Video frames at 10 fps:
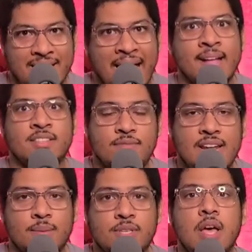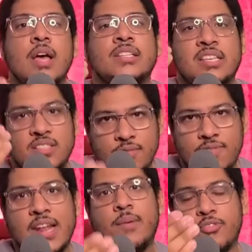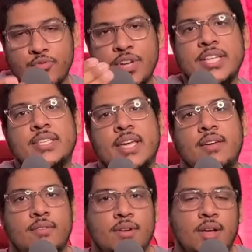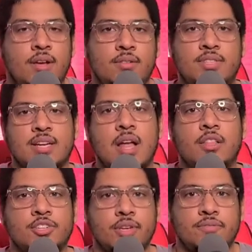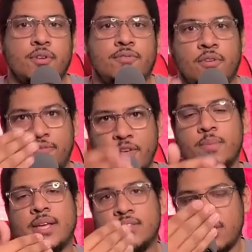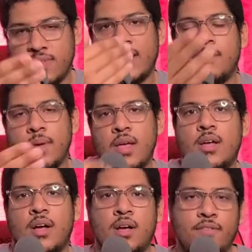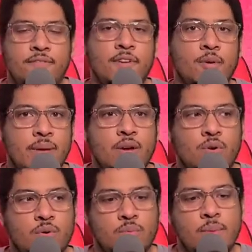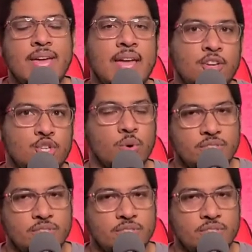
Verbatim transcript: and developed to develop three D uh, technology for, for filming, to develop uh, filming or making shorts